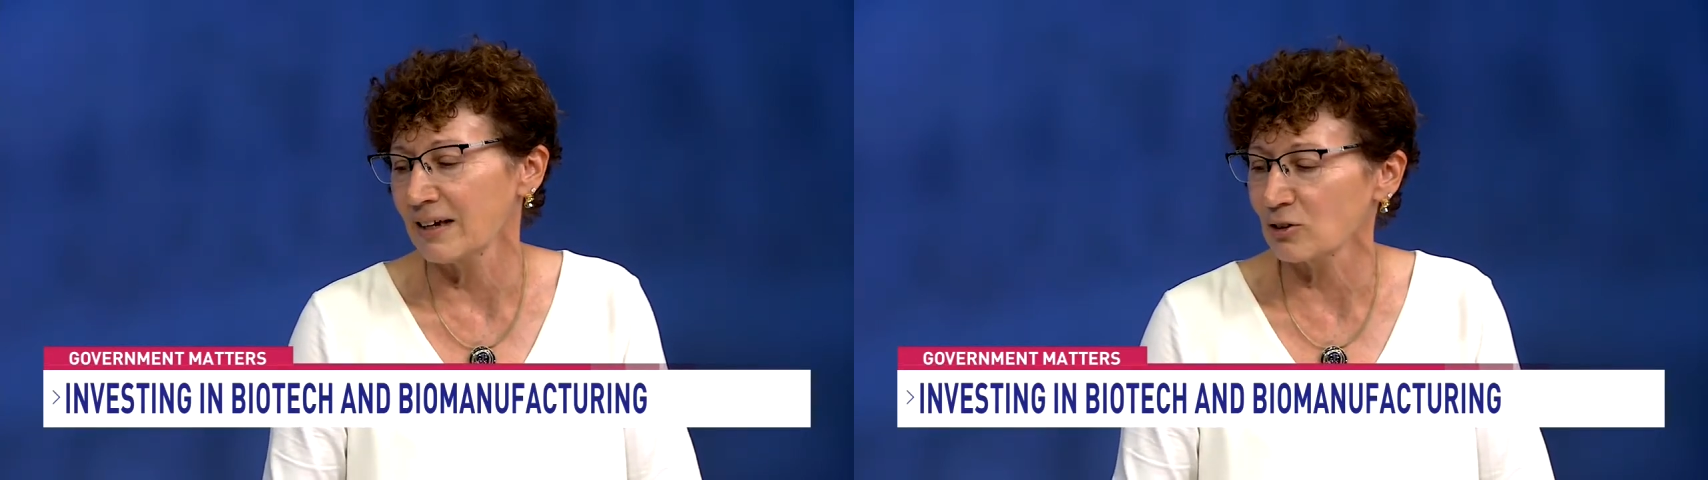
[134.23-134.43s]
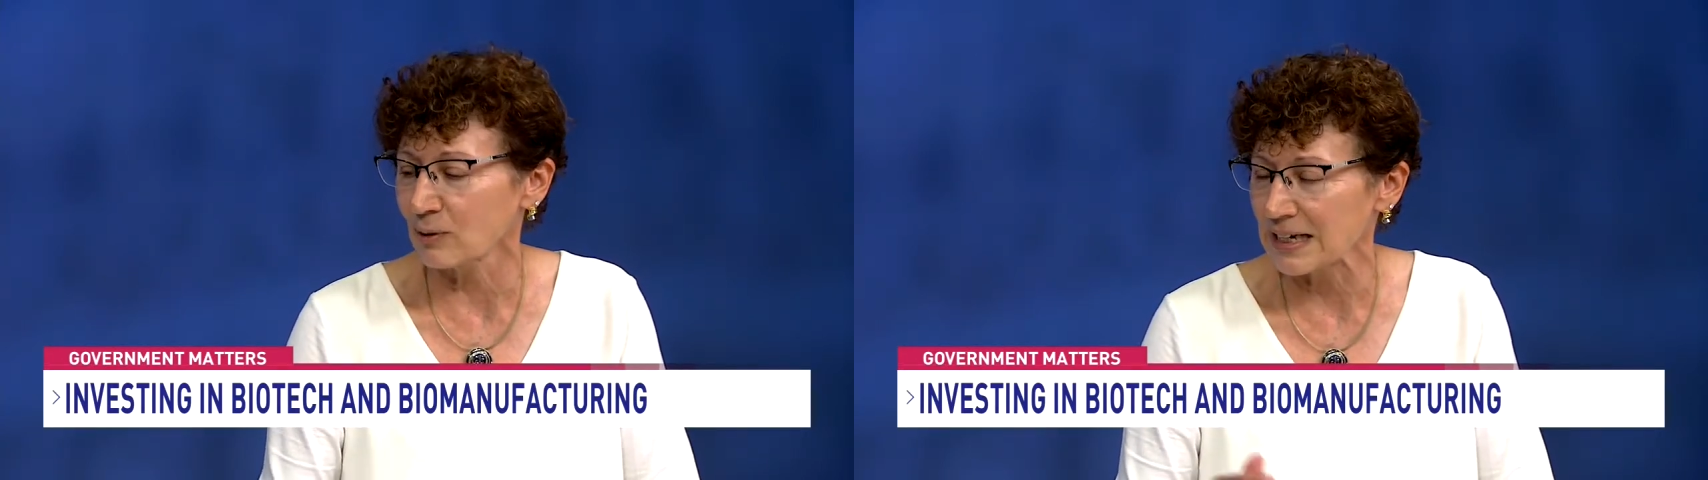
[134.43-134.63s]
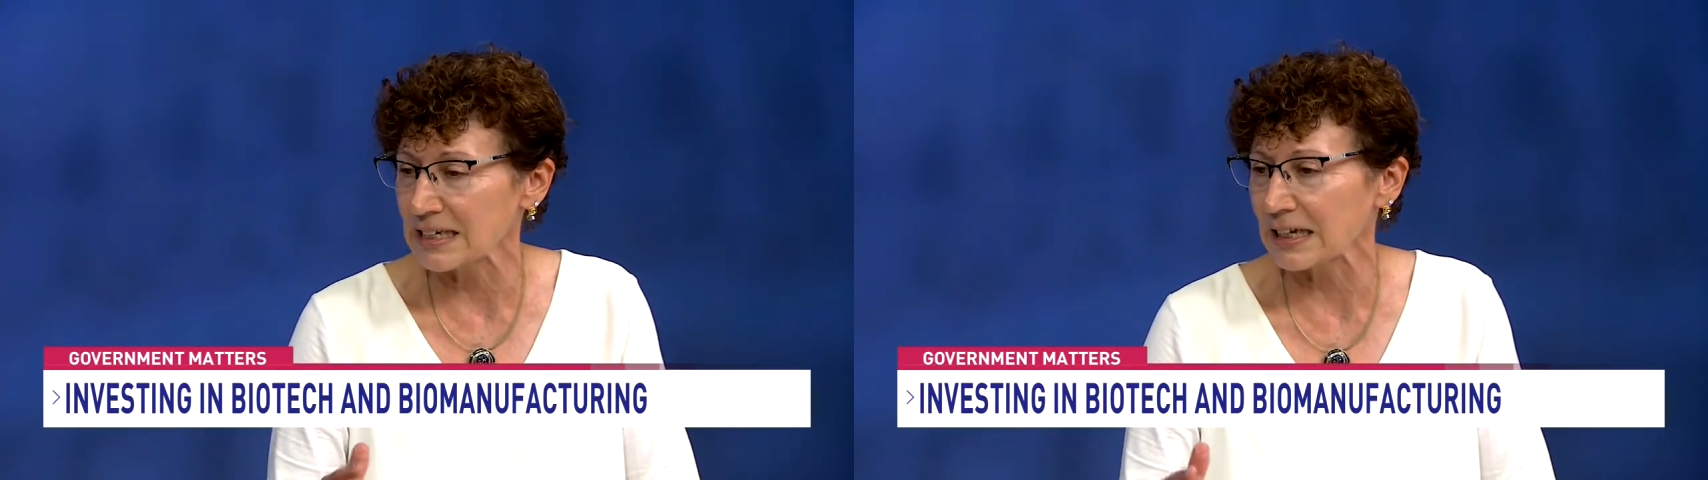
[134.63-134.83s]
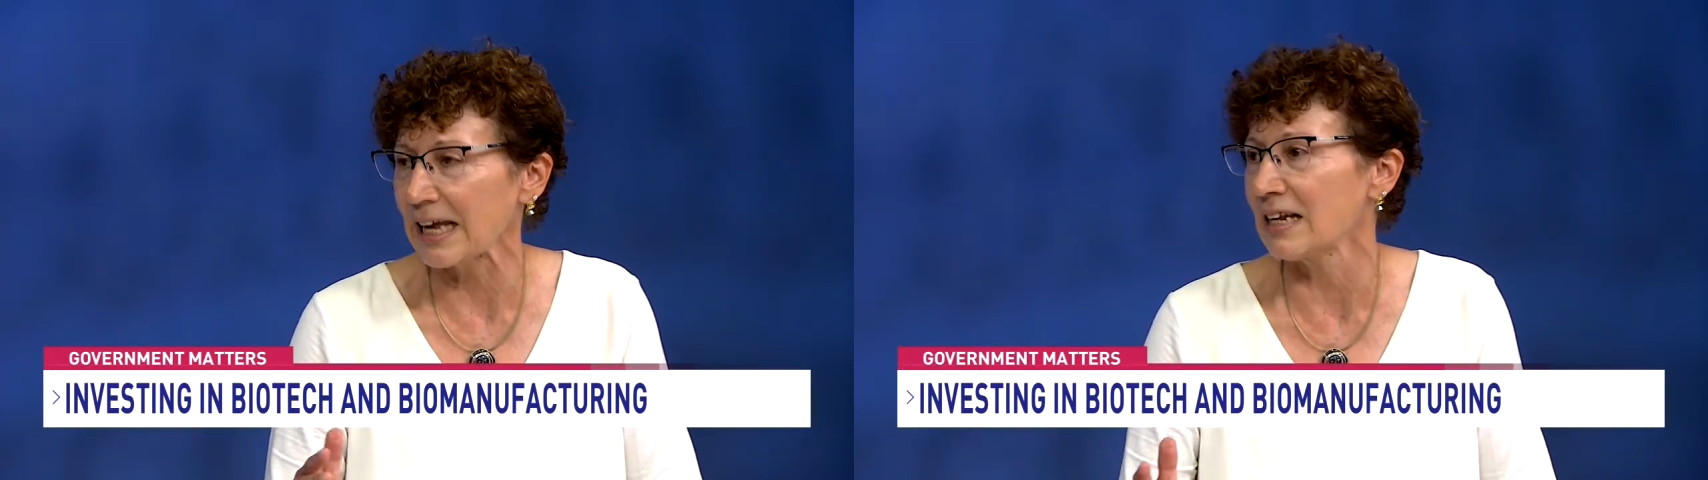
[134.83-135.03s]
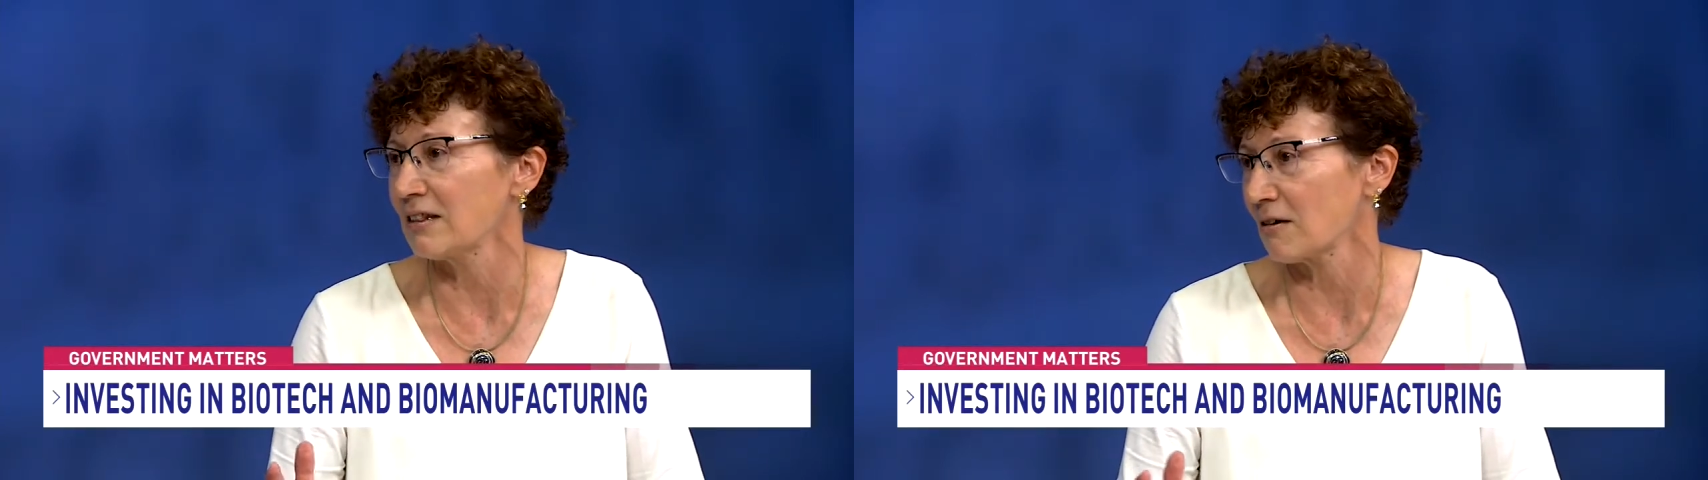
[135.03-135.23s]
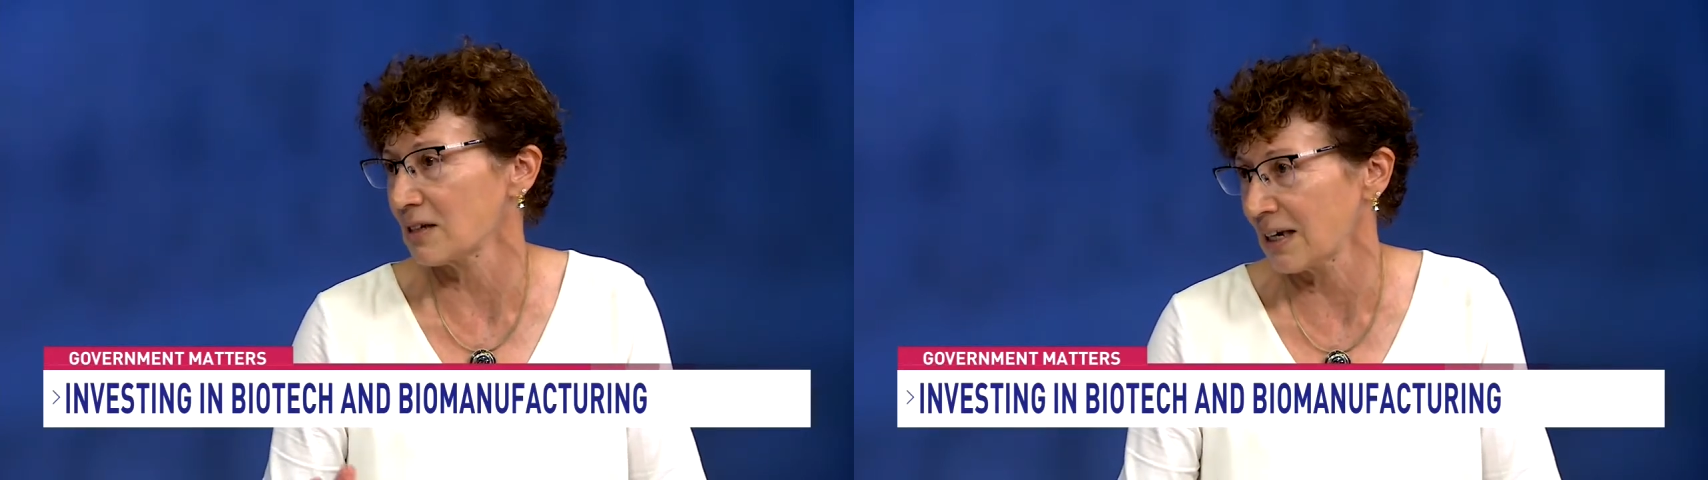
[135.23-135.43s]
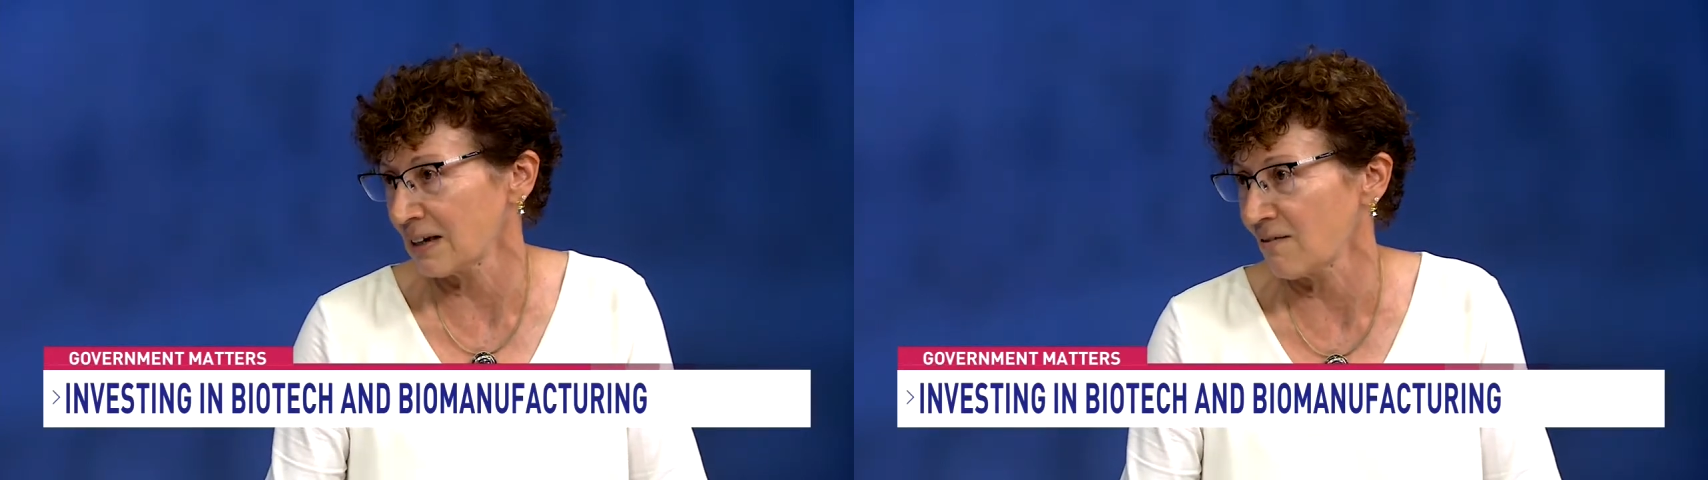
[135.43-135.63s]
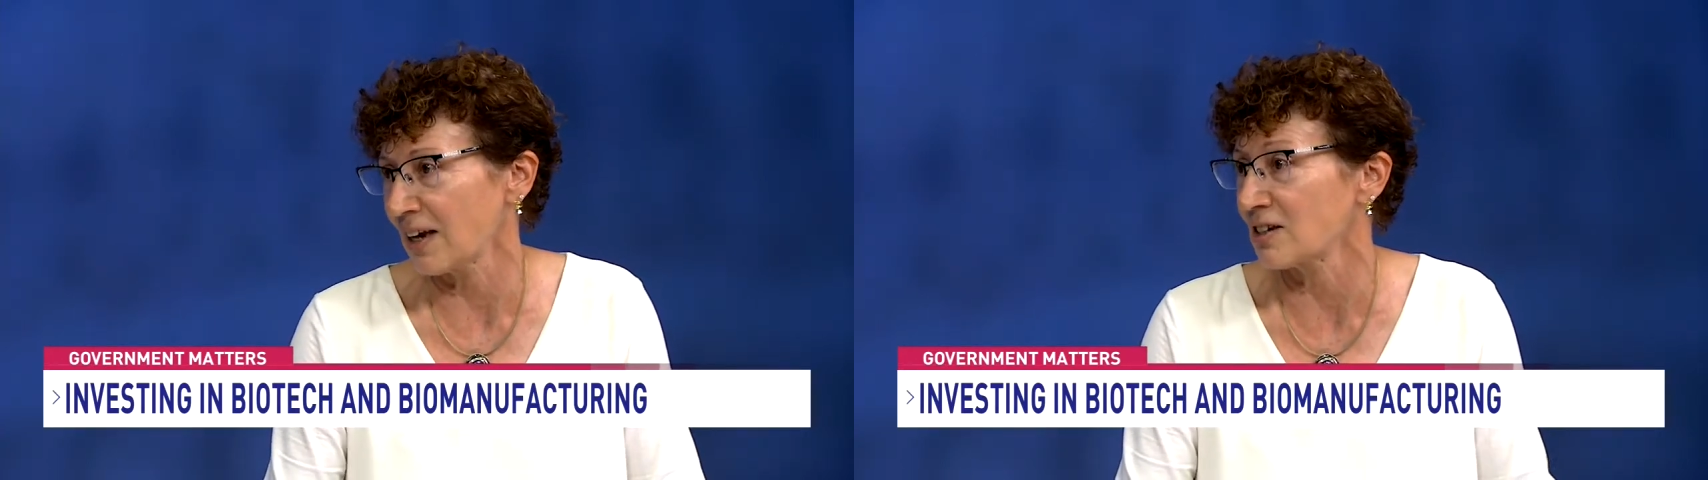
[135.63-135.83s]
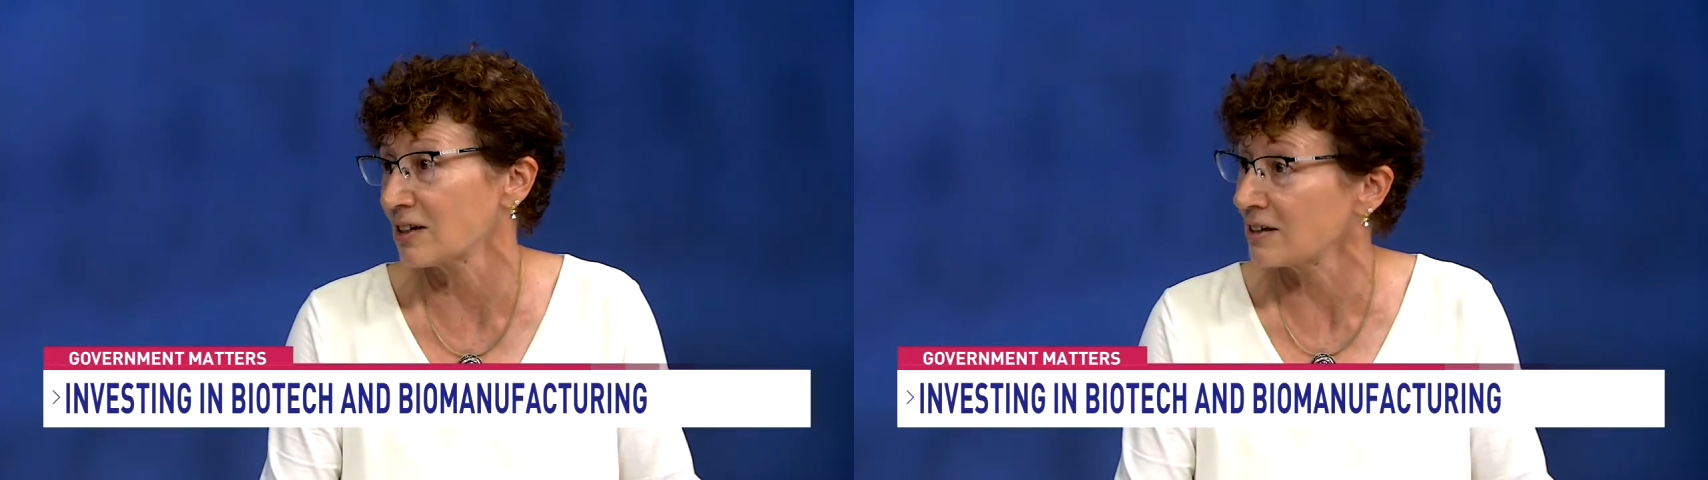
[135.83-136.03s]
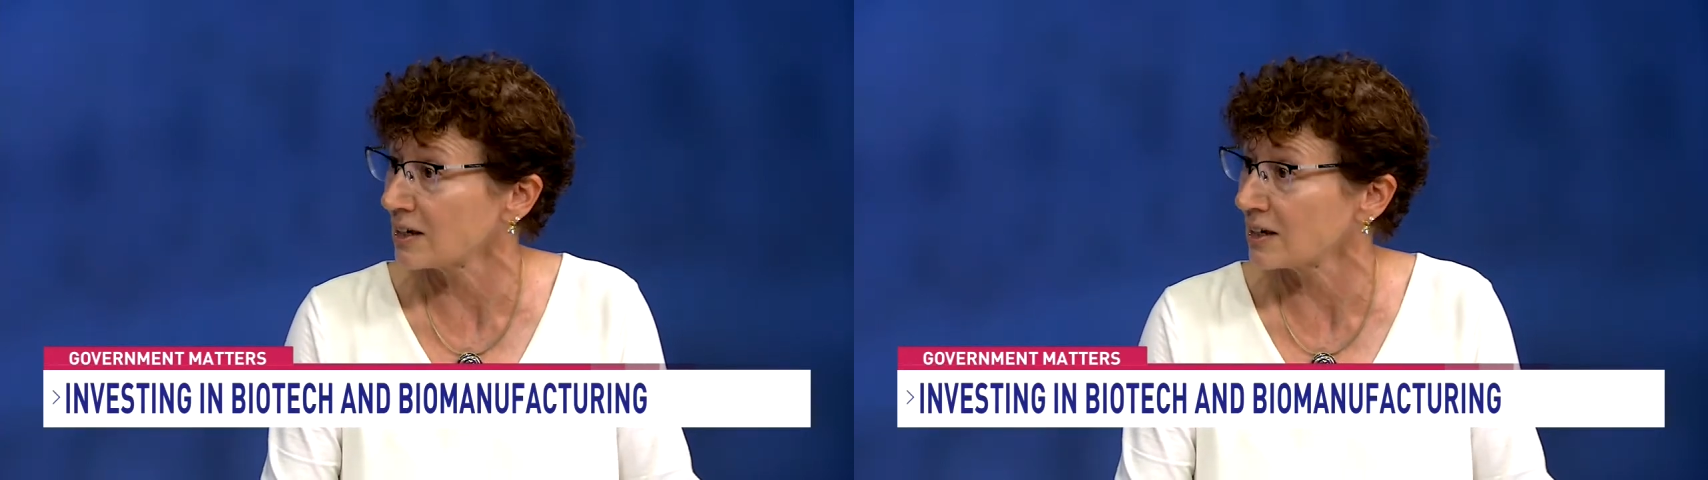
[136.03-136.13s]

translating those innovations